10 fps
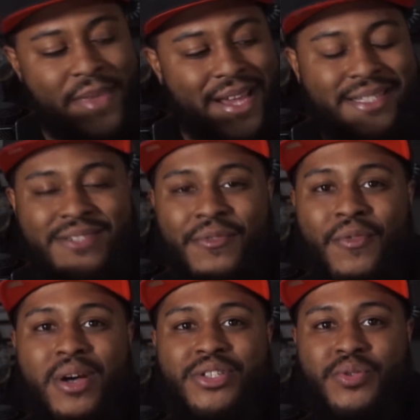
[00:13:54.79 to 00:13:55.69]
it's just
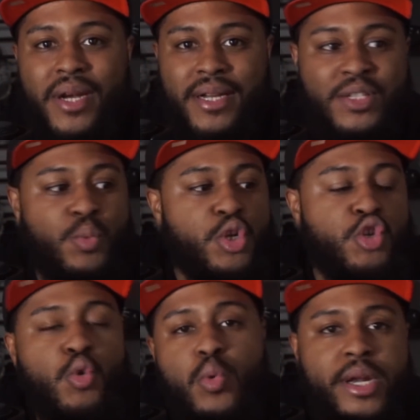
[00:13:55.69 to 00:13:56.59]
frustrating because we're
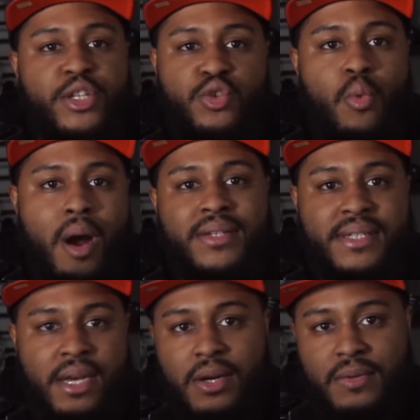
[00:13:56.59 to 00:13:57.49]
doing it to
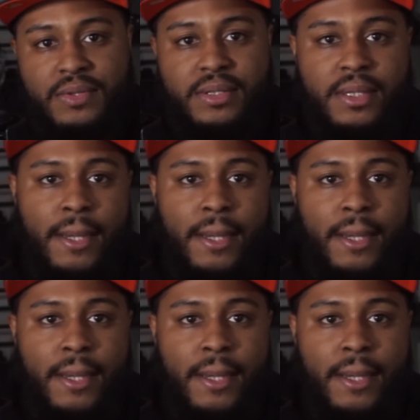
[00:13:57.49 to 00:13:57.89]
ourselves